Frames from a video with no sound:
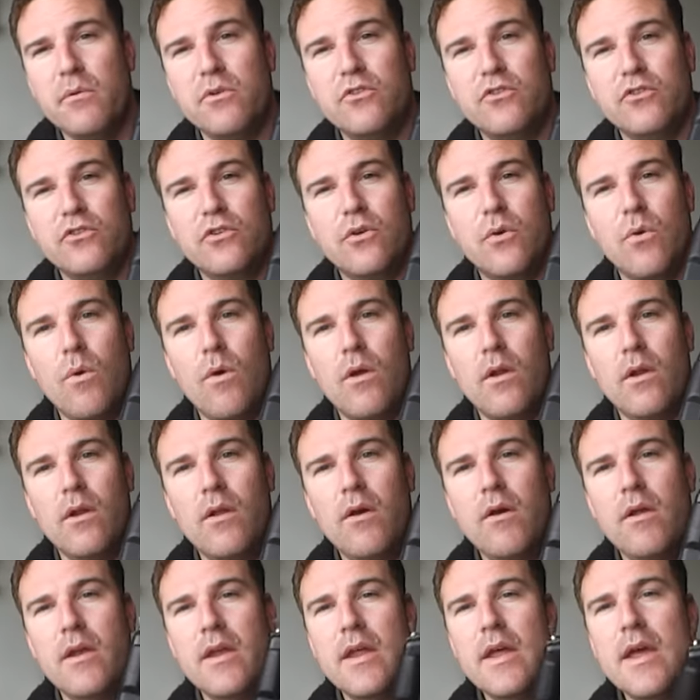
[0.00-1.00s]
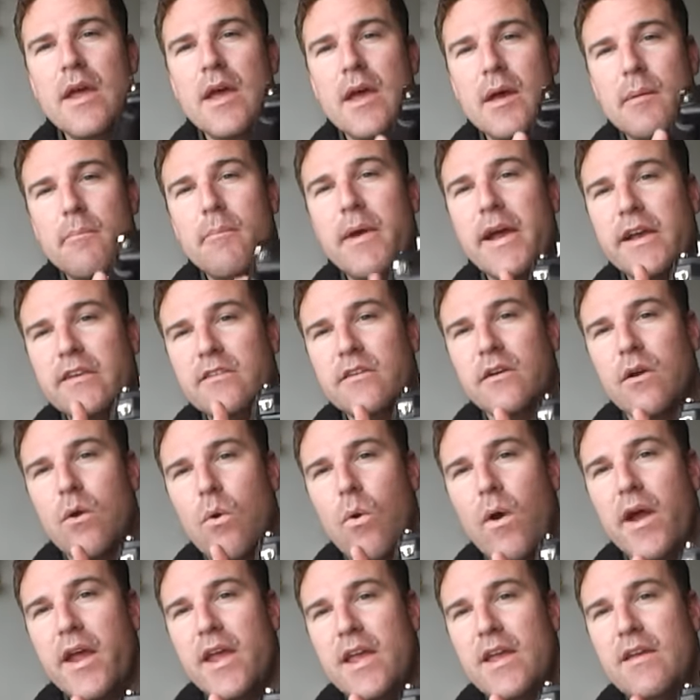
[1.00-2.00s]
which is quite a lot, makes it
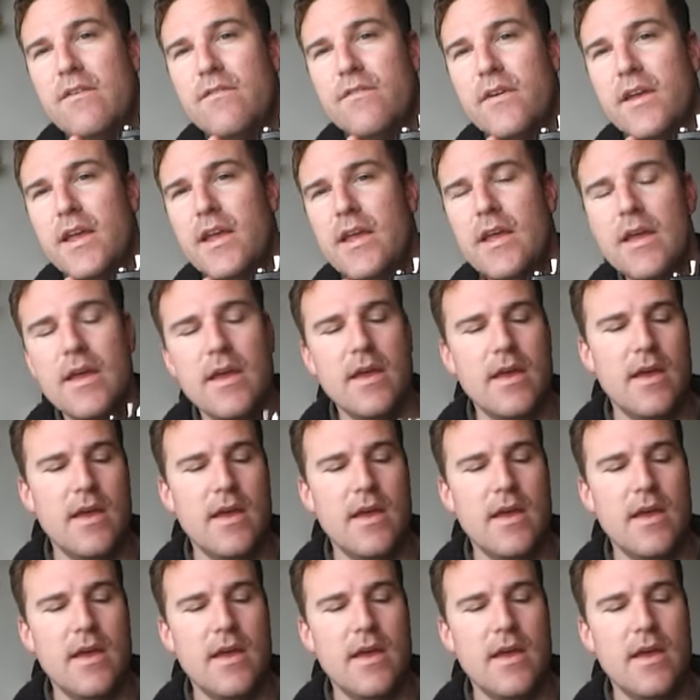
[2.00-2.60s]
quite heavy,